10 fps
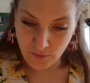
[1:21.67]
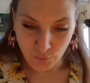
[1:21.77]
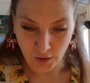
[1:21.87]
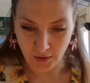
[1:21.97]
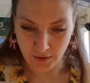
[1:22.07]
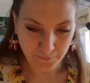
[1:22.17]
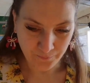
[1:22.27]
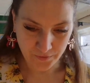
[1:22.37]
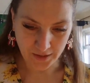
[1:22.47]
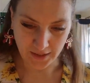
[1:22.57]
well,
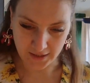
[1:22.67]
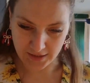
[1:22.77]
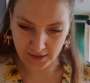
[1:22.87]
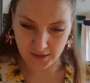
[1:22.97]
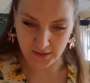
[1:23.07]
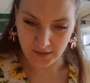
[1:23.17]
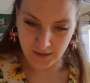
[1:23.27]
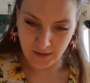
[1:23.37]
it has this